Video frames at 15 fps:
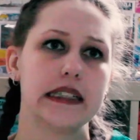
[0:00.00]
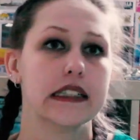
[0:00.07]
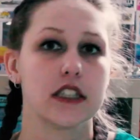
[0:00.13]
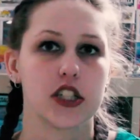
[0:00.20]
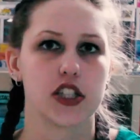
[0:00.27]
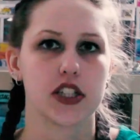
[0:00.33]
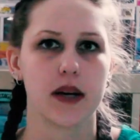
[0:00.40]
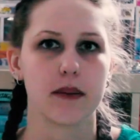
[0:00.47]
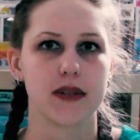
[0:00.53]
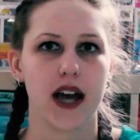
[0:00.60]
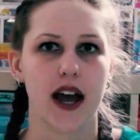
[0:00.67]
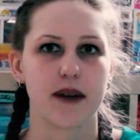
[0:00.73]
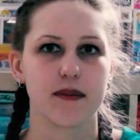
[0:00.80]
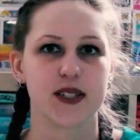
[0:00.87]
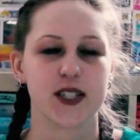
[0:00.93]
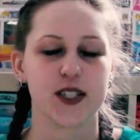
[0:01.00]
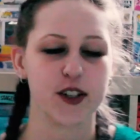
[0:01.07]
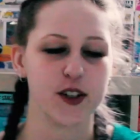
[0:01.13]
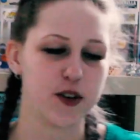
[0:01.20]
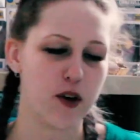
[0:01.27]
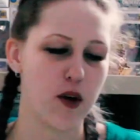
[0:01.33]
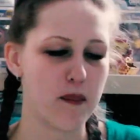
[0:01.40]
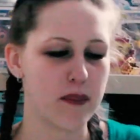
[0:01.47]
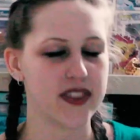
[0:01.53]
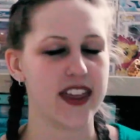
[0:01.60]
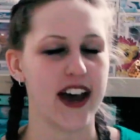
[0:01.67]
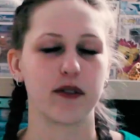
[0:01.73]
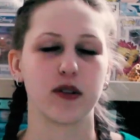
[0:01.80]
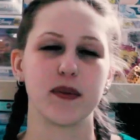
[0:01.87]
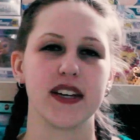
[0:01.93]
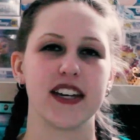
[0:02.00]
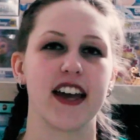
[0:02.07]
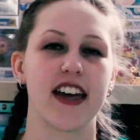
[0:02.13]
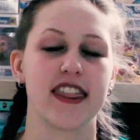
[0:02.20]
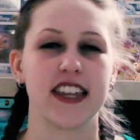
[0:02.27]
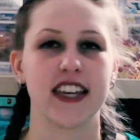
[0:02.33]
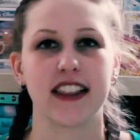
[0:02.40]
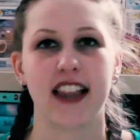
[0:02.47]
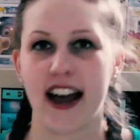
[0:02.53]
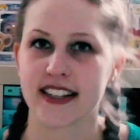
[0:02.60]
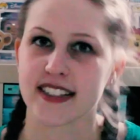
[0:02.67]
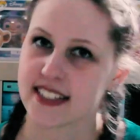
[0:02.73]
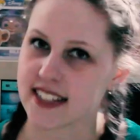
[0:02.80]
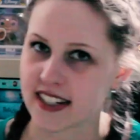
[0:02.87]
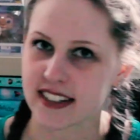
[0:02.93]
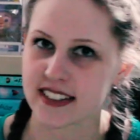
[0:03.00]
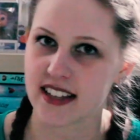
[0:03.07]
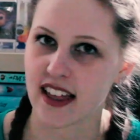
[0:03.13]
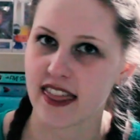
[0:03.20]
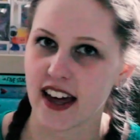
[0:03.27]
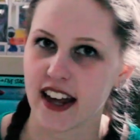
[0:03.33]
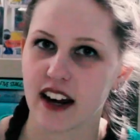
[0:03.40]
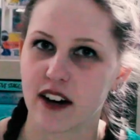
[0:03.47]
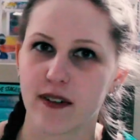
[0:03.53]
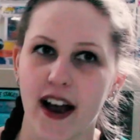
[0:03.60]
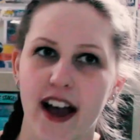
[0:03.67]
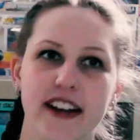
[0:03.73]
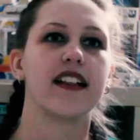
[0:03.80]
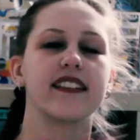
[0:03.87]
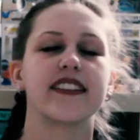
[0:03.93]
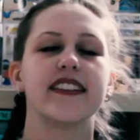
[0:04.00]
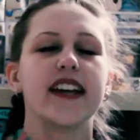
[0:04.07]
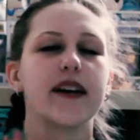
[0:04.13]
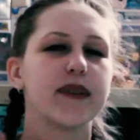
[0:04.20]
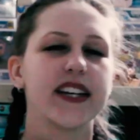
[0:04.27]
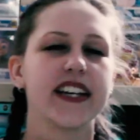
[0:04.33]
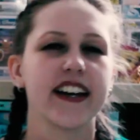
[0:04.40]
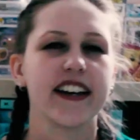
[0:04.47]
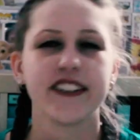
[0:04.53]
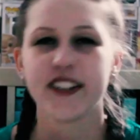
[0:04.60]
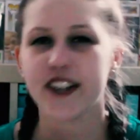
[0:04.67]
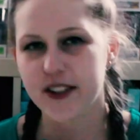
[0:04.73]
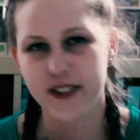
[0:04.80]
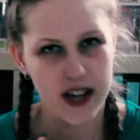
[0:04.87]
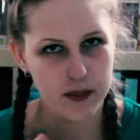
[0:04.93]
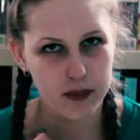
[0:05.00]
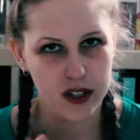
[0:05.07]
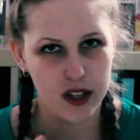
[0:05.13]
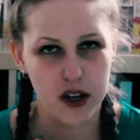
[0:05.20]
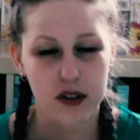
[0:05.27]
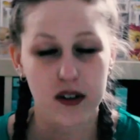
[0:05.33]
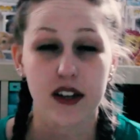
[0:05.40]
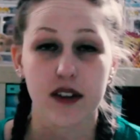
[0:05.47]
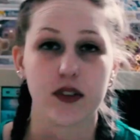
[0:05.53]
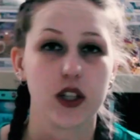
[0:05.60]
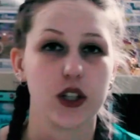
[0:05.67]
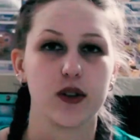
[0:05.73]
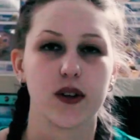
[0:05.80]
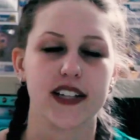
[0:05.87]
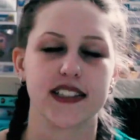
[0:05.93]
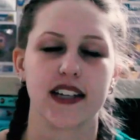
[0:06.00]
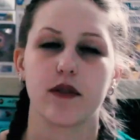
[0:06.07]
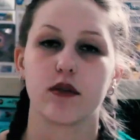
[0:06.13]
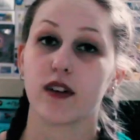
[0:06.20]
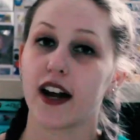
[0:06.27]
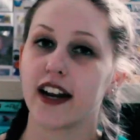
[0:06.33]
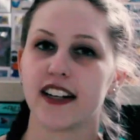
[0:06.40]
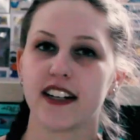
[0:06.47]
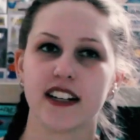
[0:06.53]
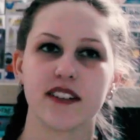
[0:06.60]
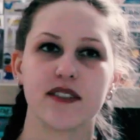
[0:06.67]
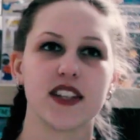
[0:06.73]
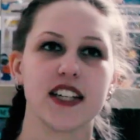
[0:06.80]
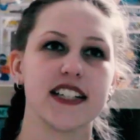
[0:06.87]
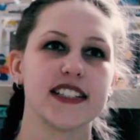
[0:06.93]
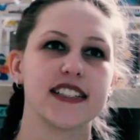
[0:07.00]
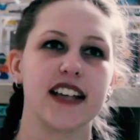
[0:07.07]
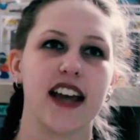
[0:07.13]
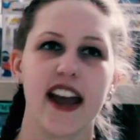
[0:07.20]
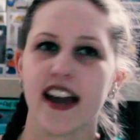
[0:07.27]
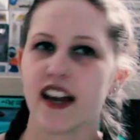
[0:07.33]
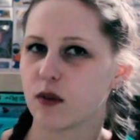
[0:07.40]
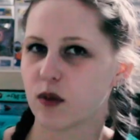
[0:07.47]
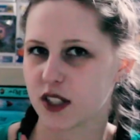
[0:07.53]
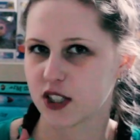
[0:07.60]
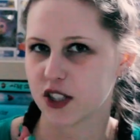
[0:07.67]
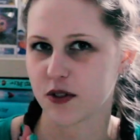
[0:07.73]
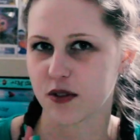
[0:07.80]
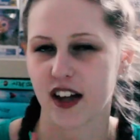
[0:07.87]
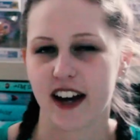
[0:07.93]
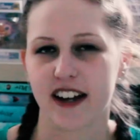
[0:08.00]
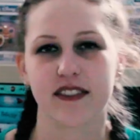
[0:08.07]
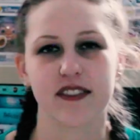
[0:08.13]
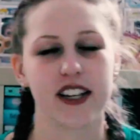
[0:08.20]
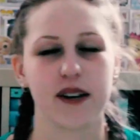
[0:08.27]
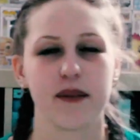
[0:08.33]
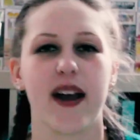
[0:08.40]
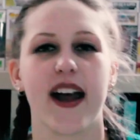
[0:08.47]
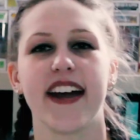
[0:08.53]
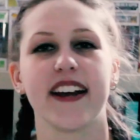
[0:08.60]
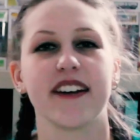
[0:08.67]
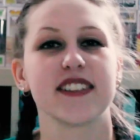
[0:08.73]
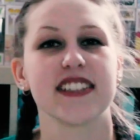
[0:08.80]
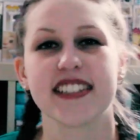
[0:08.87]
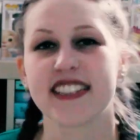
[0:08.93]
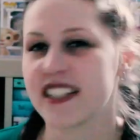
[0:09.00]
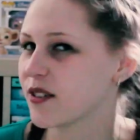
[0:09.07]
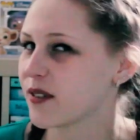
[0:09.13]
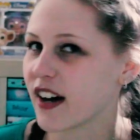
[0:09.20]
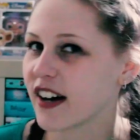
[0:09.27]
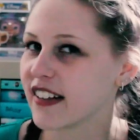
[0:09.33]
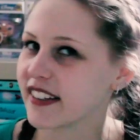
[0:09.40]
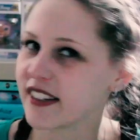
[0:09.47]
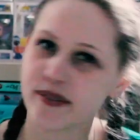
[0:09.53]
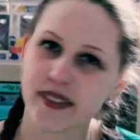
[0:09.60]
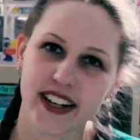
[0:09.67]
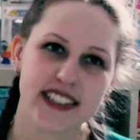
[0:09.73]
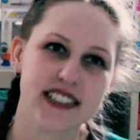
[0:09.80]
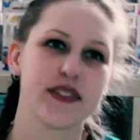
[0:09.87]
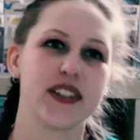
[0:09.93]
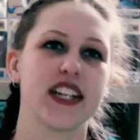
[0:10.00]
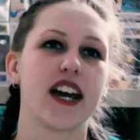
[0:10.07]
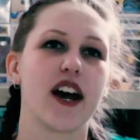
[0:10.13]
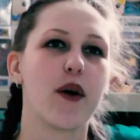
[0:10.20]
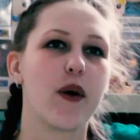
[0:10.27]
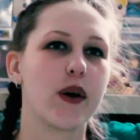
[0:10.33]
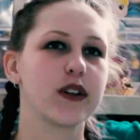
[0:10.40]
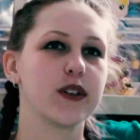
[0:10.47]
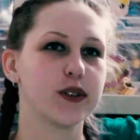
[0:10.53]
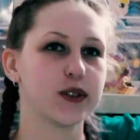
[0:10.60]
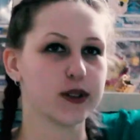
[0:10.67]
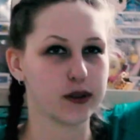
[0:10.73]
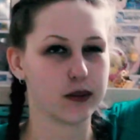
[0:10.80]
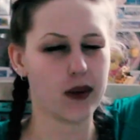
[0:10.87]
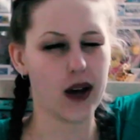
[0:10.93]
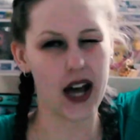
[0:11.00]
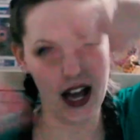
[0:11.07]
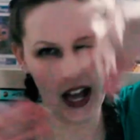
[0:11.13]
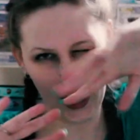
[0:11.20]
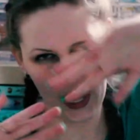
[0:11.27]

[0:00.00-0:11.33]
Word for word: sometime soon, but that will be the last 6 that I read. Let me know down below if you guys have read any of these and what you thought of them, and I will see you all in the next video. Goodbye!